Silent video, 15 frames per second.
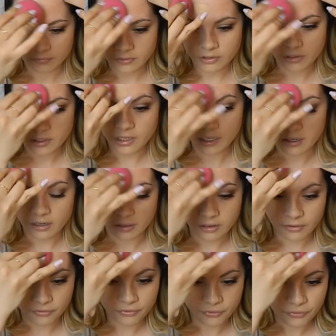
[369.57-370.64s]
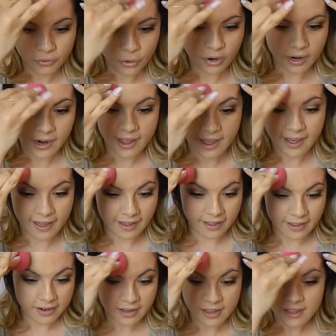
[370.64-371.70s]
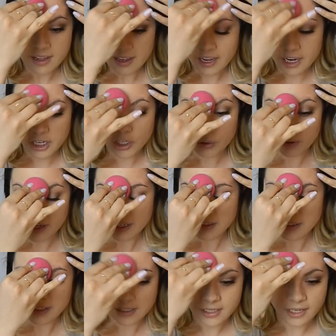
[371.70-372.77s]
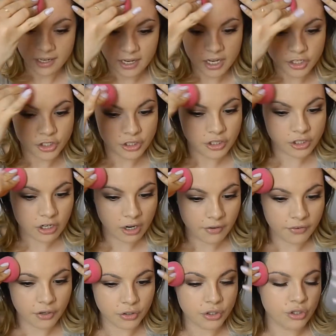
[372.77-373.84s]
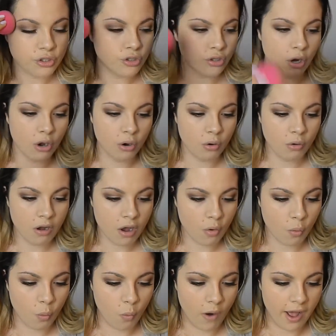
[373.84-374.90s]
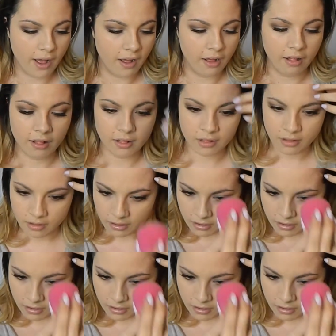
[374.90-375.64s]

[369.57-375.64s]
and then on the forehead, and you can see it just covers so well.